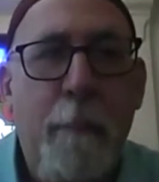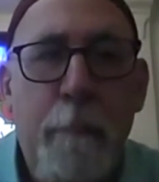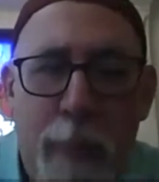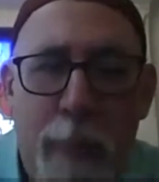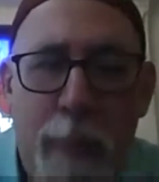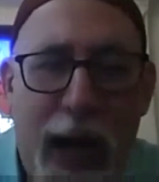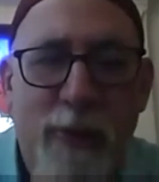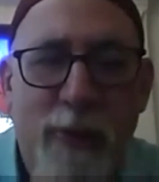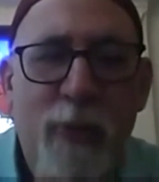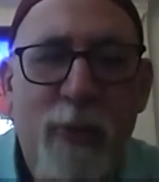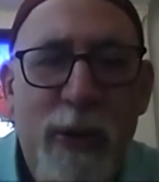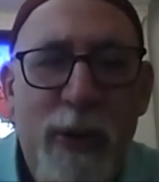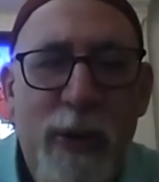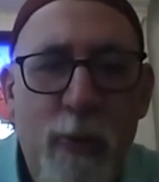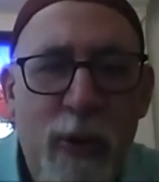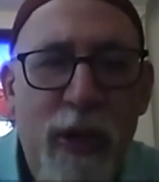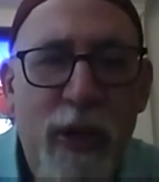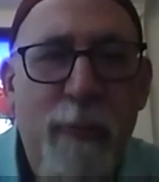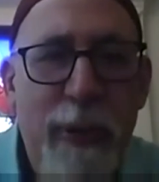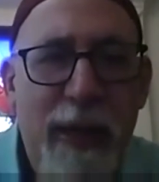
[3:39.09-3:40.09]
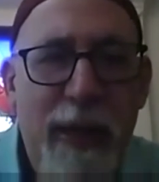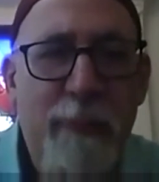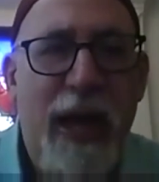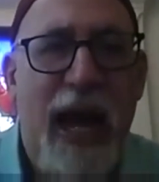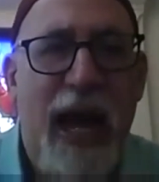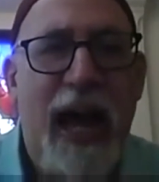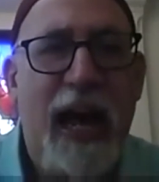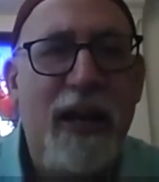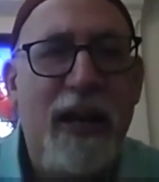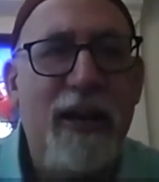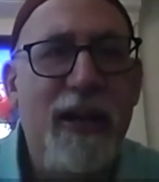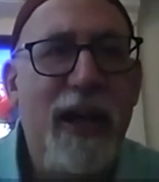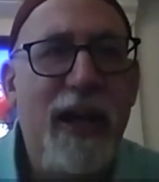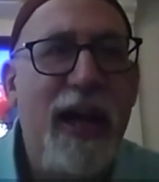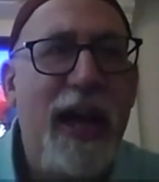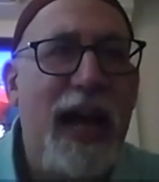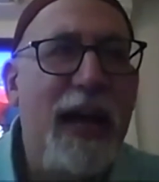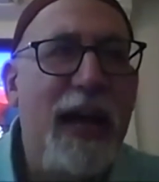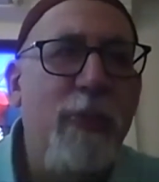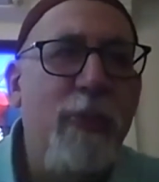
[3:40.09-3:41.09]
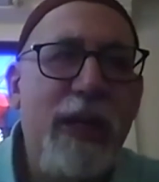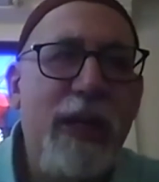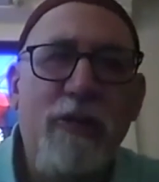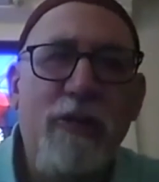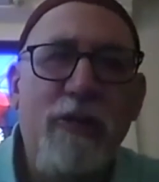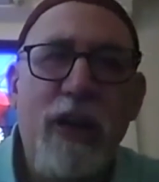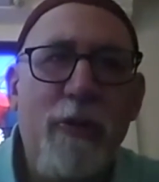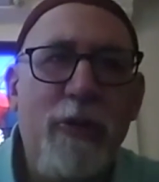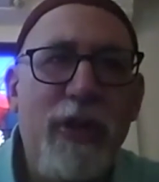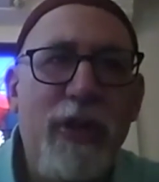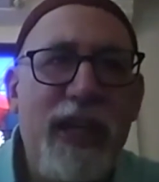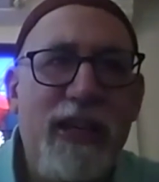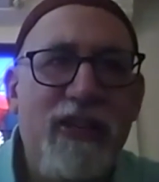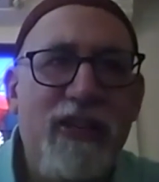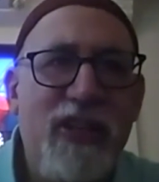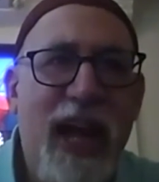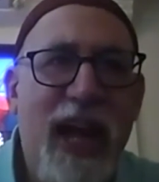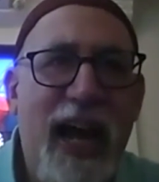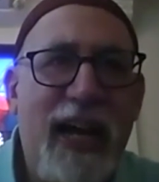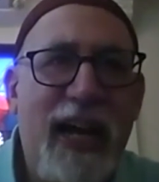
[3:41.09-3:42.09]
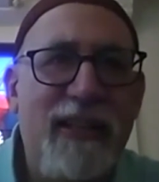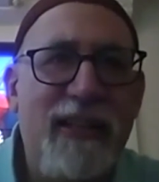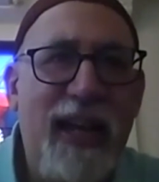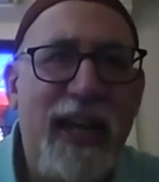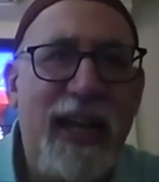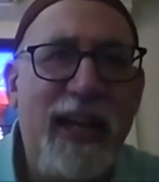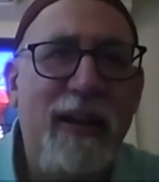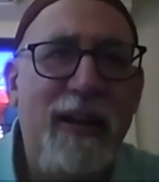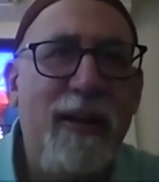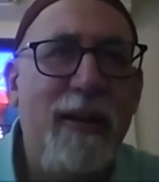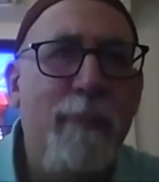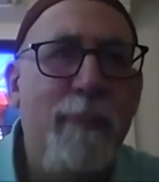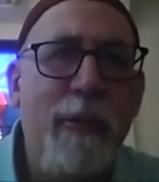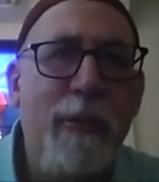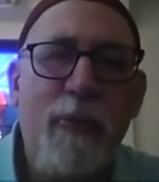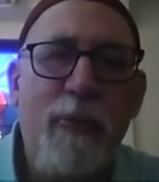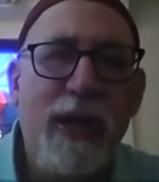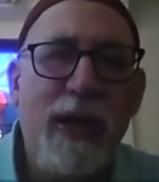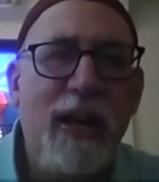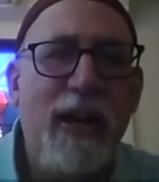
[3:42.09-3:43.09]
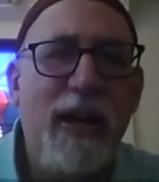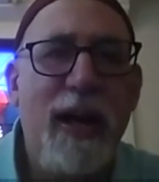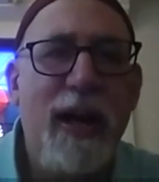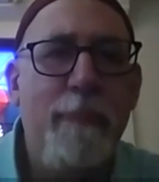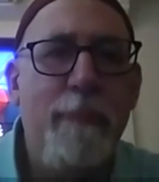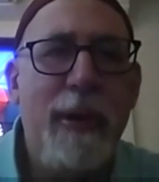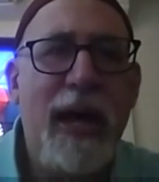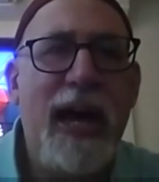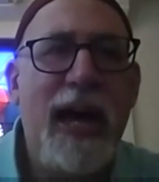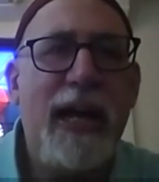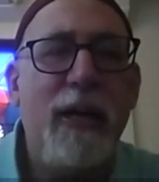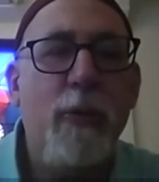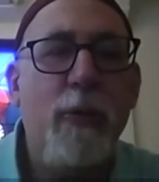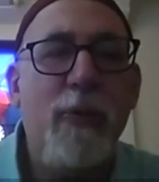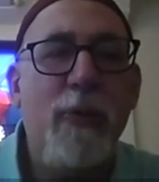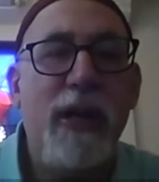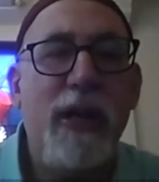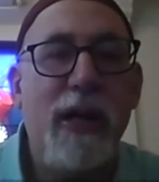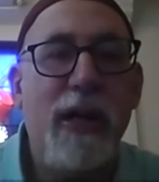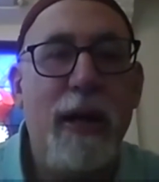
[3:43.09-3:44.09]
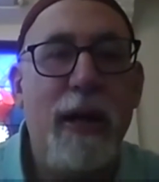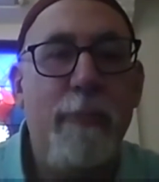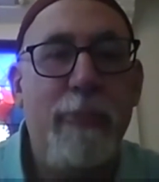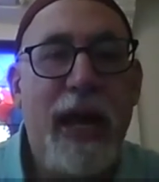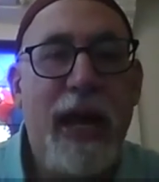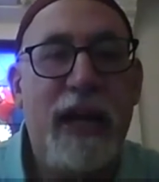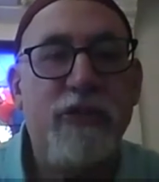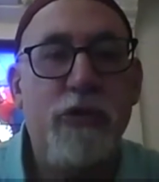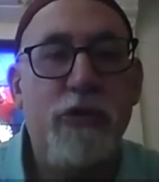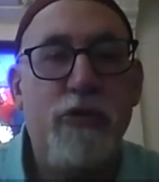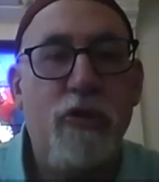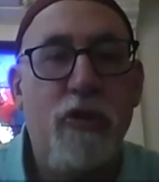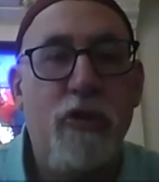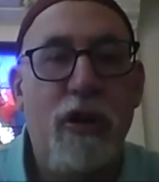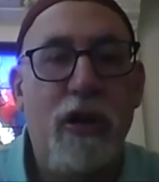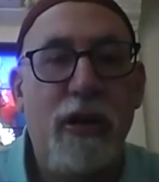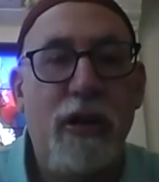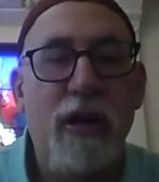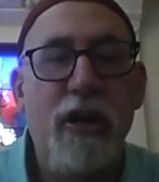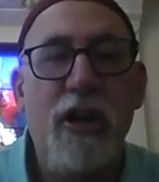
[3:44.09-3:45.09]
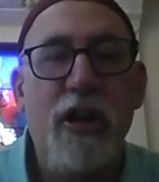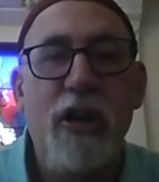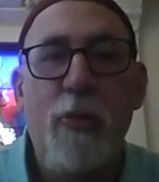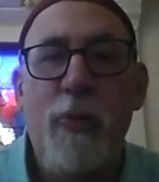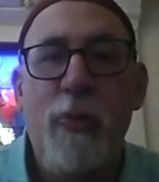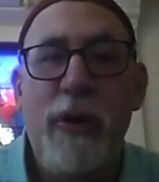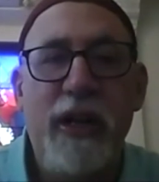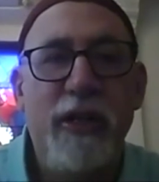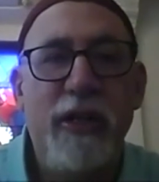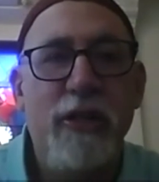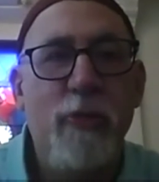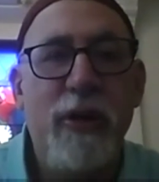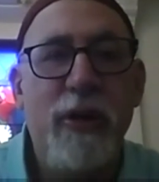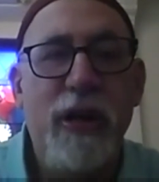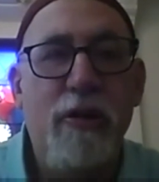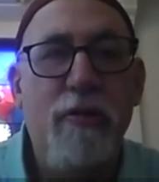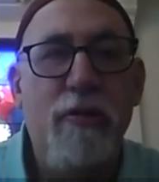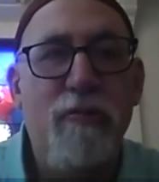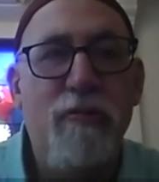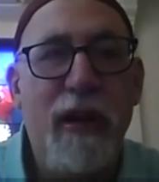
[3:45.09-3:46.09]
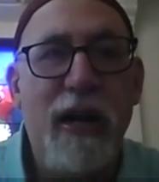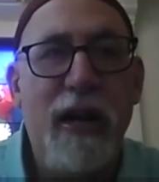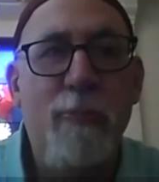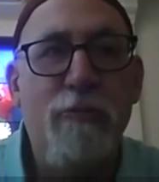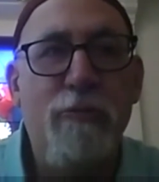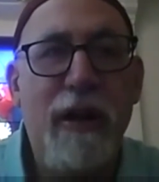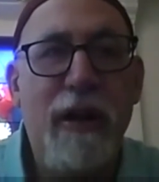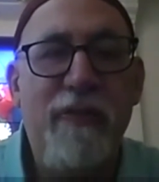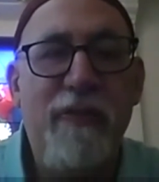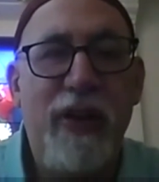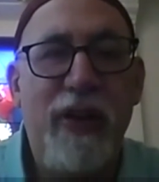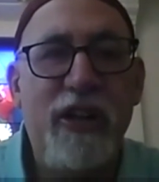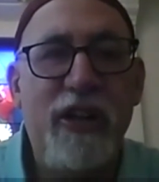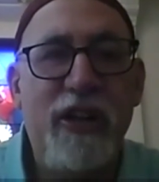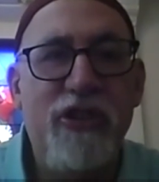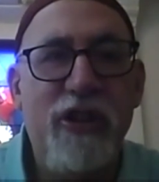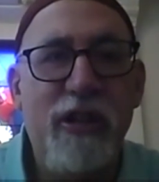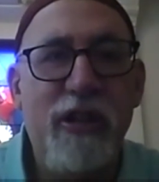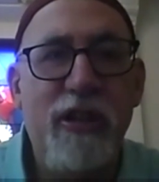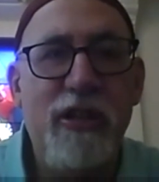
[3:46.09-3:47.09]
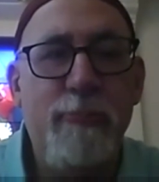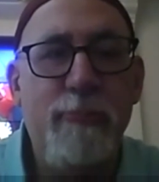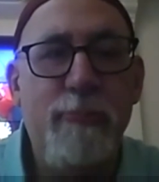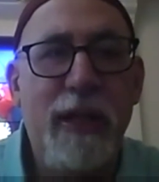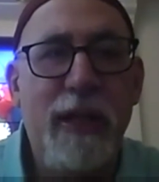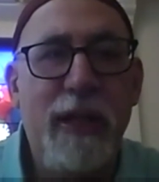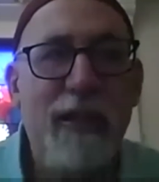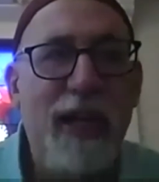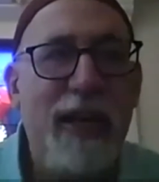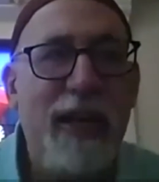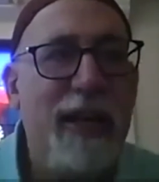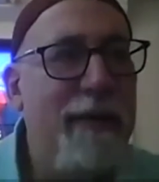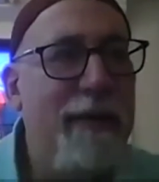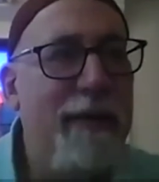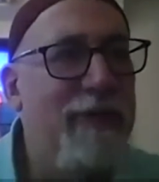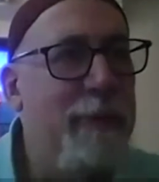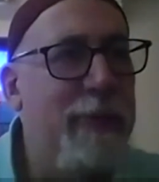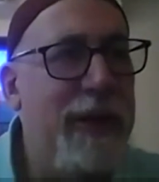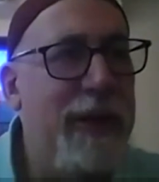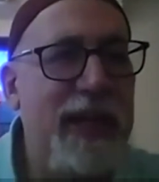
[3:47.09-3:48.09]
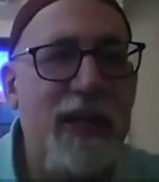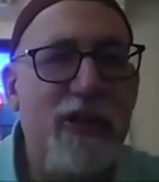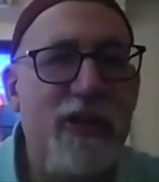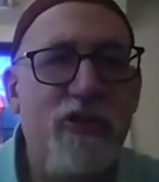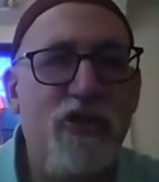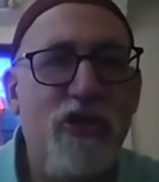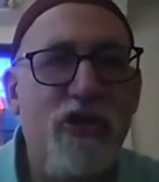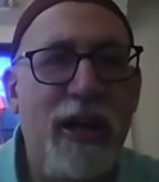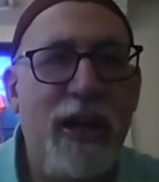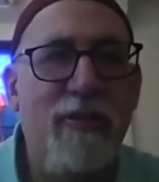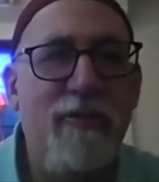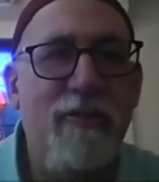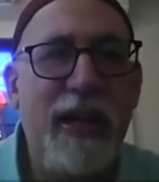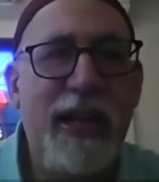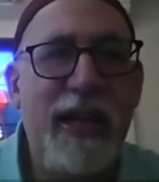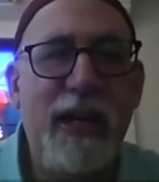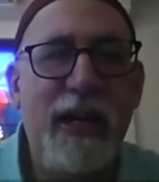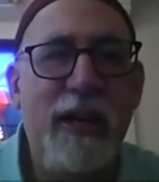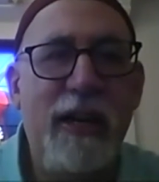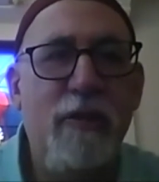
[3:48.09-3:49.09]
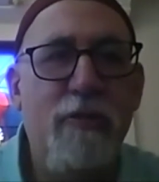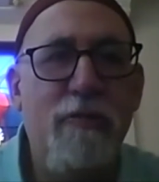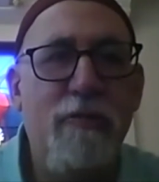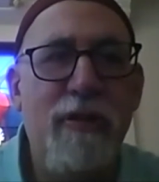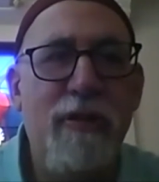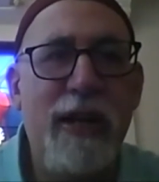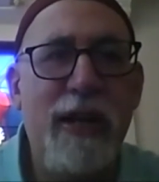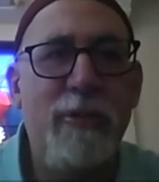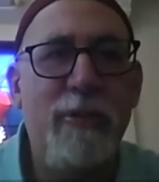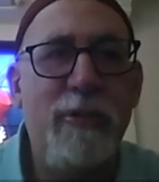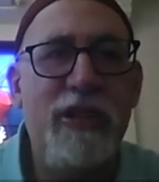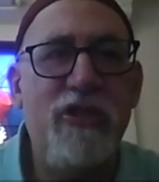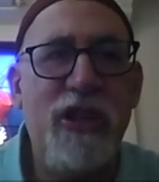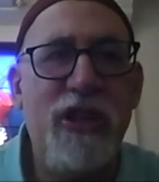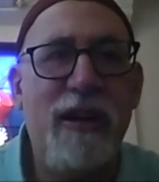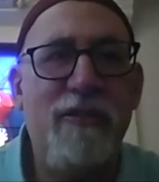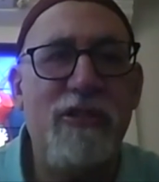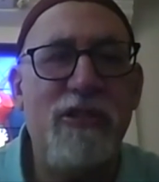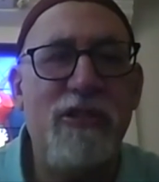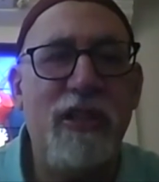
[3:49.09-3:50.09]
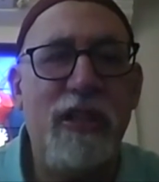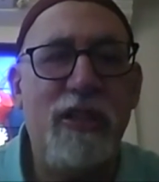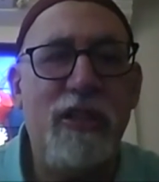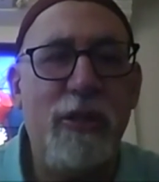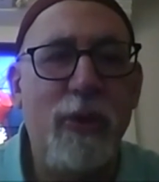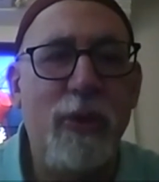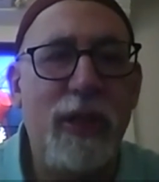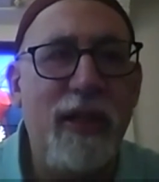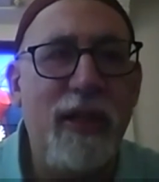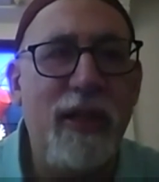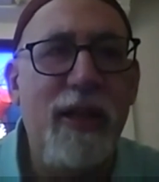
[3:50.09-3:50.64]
But we will be back, and we don't know the exact date, but we're going to come back, and we're going to come back strong. We're going to do an incredible renovation in this building, and everybody has generated incredibly generously to it.